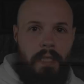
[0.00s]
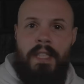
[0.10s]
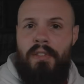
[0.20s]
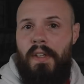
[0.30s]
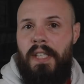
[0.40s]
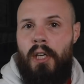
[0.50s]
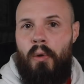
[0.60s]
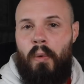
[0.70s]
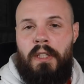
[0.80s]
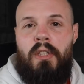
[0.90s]
In this video,
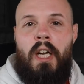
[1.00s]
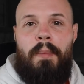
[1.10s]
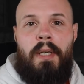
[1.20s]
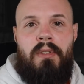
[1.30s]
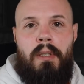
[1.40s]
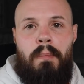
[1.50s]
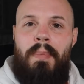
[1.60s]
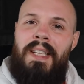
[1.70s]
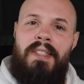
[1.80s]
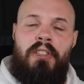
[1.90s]
we're gonna talk about some
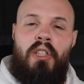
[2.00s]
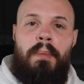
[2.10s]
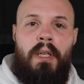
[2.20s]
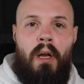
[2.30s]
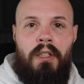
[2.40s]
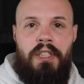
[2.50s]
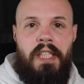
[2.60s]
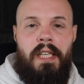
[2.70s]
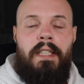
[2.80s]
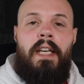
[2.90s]
basic
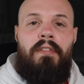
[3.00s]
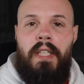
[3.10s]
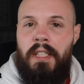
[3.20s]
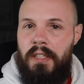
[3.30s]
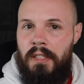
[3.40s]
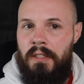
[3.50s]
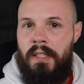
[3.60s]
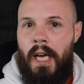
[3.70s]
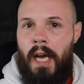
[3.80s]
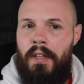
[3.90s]
terminology and definitions
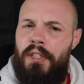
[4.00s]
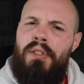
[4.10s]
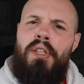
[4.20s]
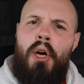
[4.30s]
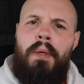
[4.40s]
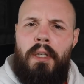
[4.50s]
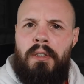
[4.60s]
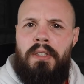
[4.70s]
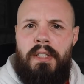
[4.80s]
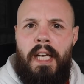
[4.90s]
uh, that you should know and
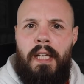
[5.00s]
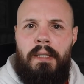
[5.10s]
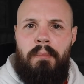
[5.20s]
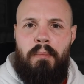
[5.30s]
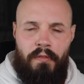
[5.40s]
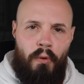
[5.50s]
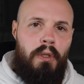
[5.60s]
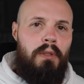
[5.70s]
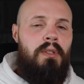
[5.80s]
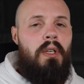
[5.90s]
understand before
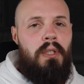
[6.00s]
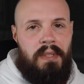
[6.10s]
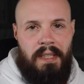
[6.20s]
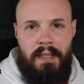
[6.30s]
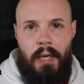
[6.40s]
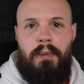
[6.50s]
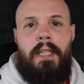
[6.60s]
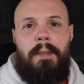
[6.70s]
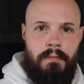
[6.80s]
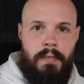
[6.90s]
you start using
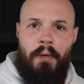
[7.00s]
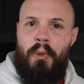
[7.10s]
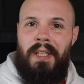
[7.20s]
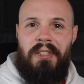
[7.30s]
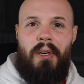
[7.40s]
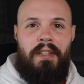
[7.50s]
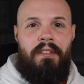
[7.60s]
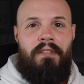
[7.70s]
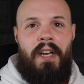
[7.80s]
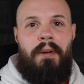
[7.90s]
CloudKit. And we're gonna start at the
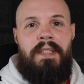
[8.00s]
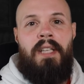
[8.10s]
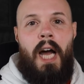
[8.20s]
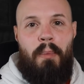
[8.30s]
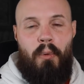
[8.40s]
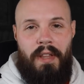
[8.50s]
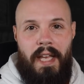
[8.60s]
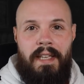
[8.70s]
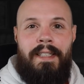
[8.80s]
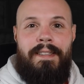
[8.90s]
very top with
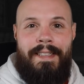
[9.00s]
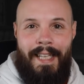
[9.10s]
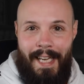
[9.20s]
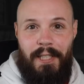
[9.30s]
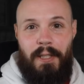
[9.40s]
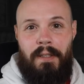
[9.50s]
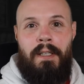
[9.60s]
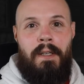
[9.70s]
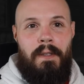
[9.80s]
a container.